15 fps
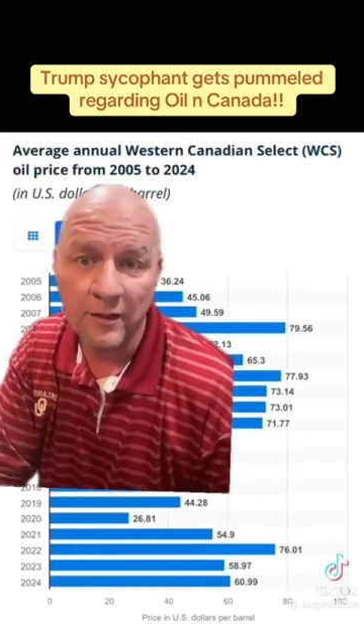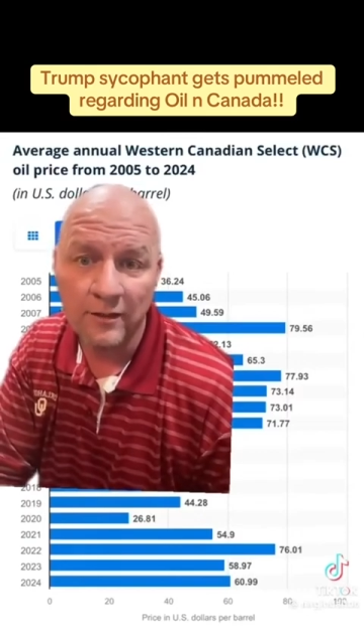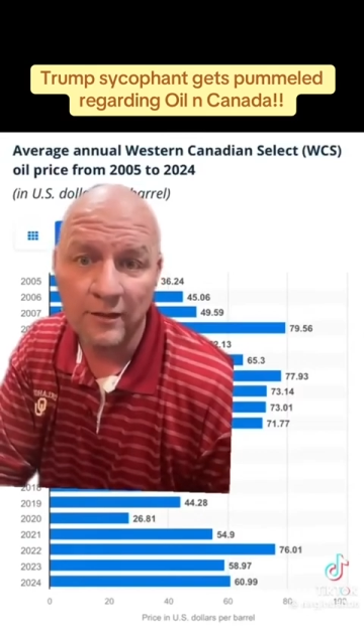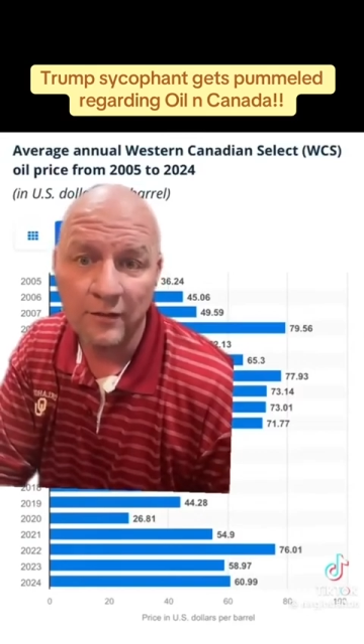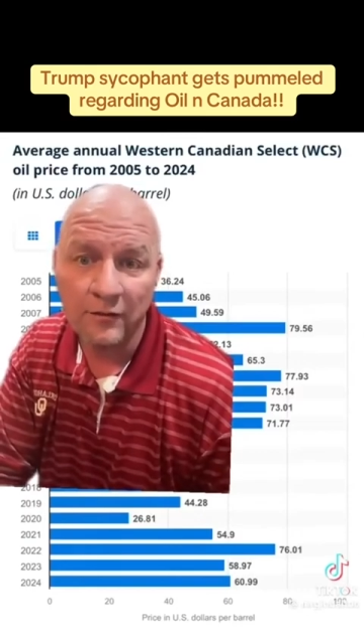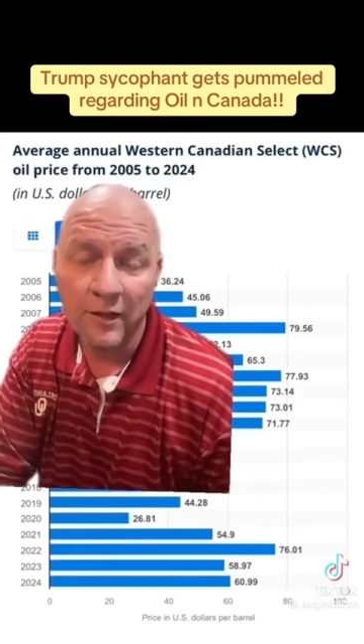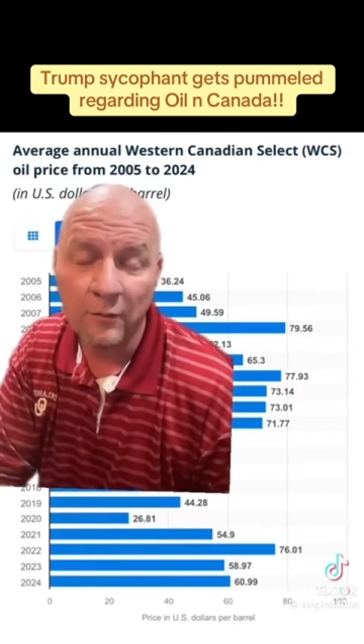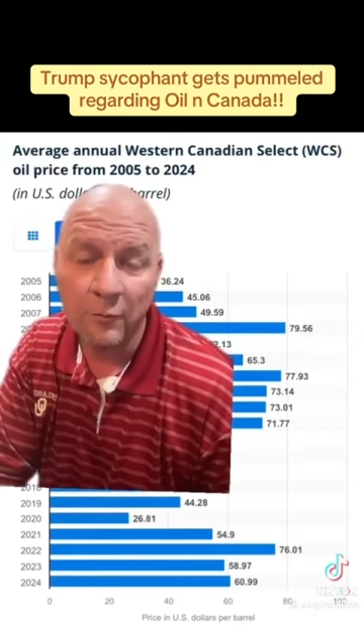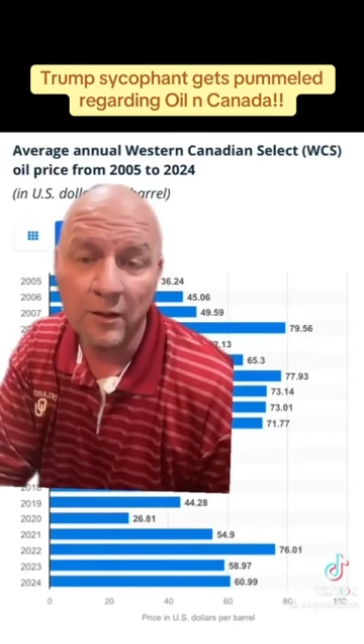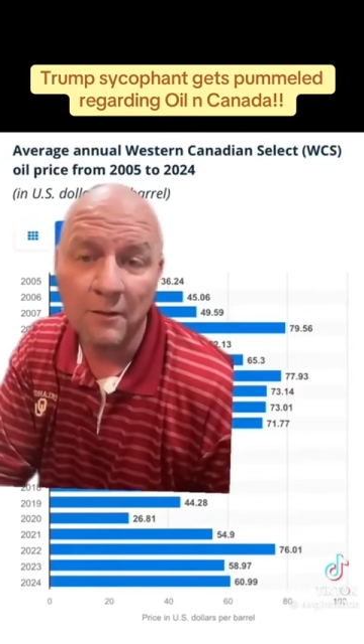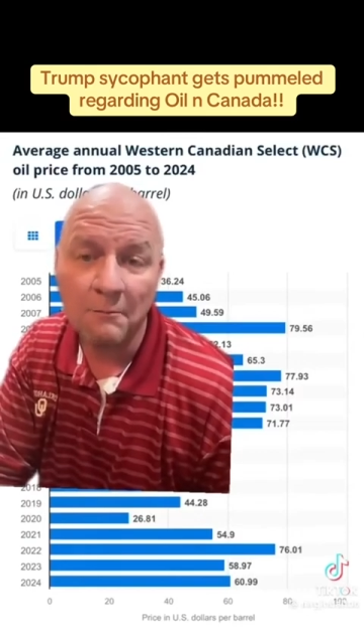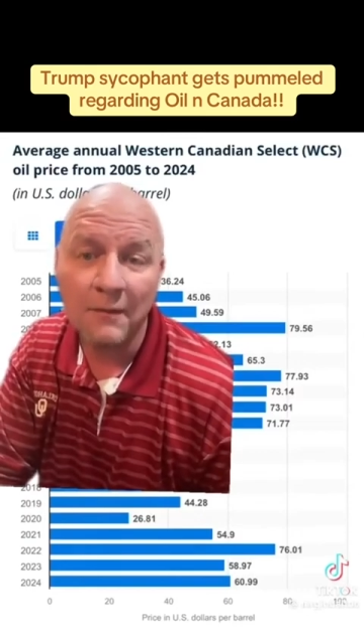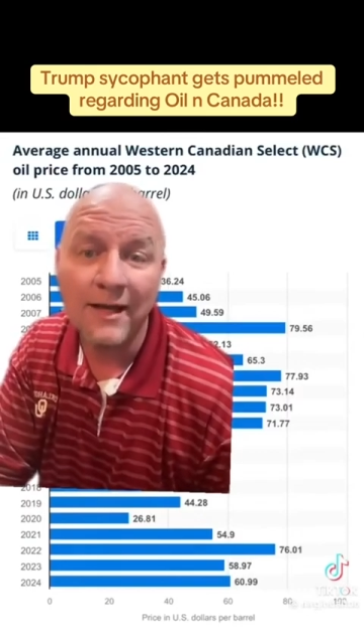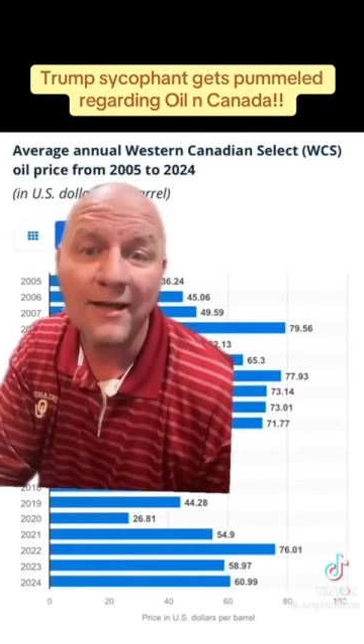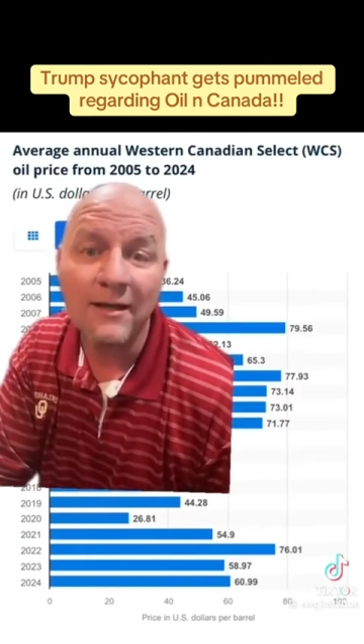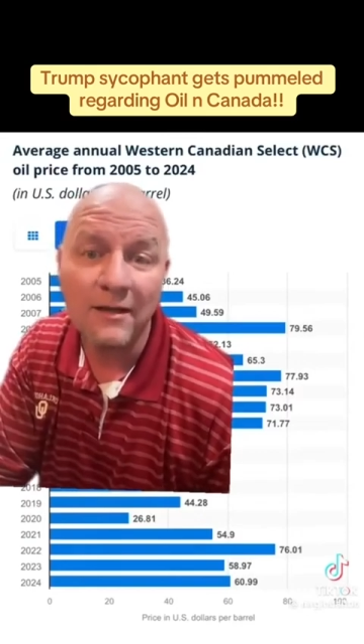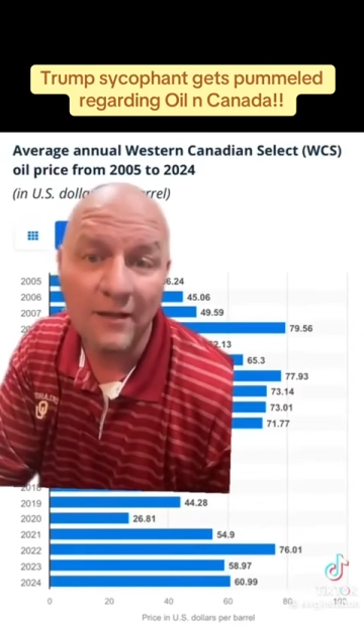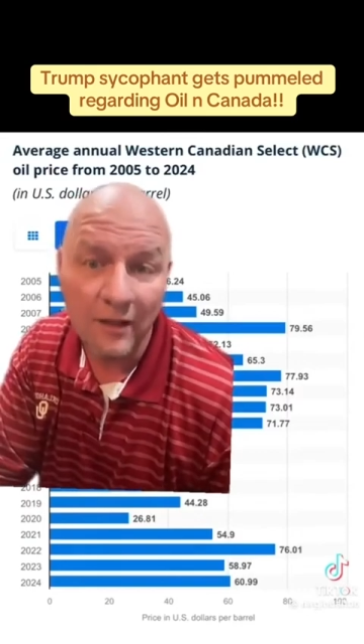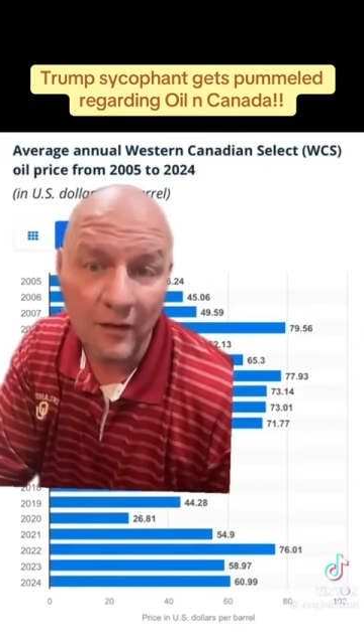they went up by another